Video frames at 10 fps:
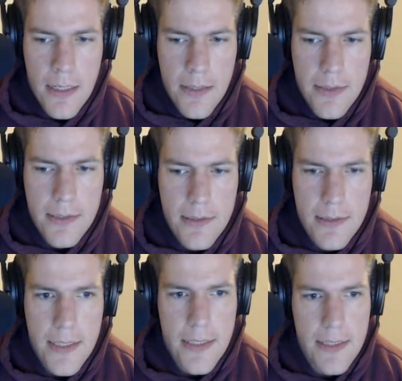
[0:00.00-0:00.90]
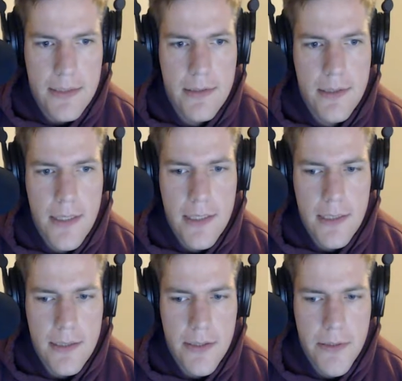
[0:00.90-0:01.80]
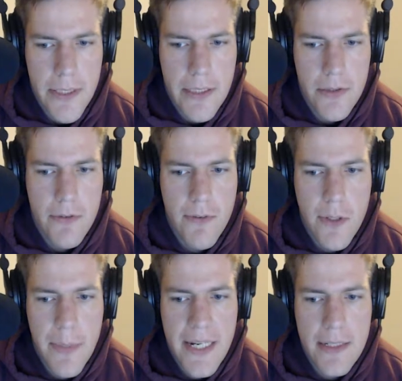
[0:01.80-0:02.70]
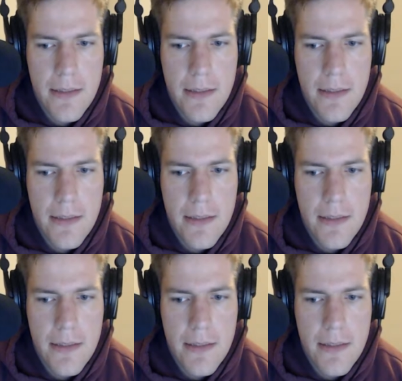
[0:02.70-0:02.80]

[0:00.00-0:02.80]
This is done in a slightly strange format.